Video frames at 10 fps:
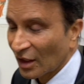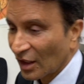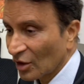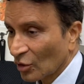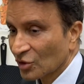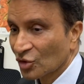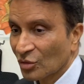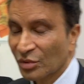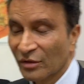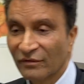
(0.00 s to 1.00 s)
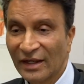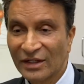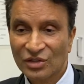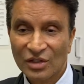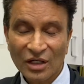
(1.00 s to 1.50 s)
and it also
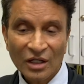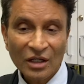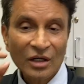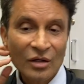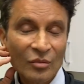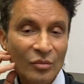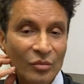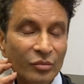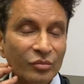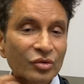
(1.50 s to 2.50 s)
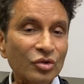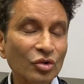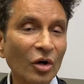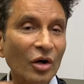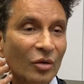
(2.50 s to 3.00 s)
prevents
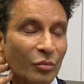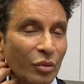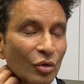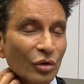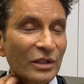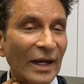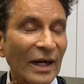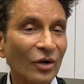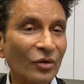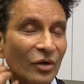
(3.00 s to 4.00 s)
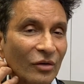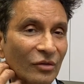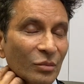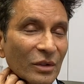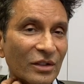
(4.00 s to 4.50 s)
stronger pull down of the
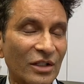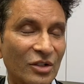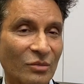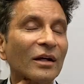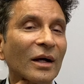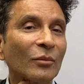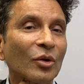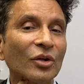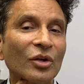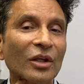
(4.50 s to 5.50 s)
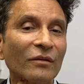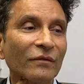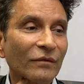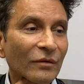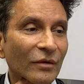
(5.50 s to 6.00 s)
platysma. I'm going to give
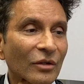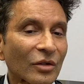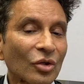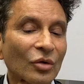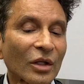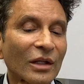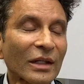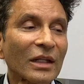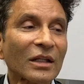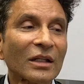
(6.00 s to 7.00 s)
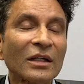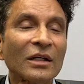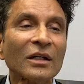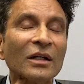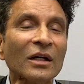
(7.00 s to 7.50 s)
you a little
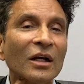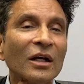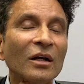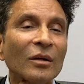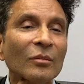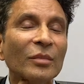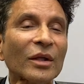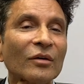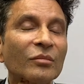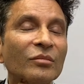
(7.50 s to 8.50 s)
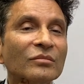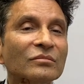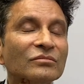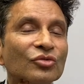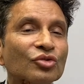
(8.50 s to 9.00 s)
bit of
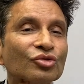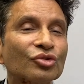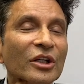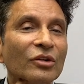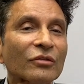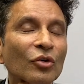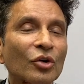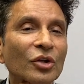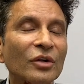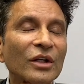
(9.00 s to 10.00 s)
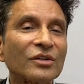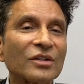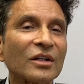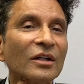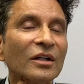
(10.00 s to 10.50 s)
3 to 4 units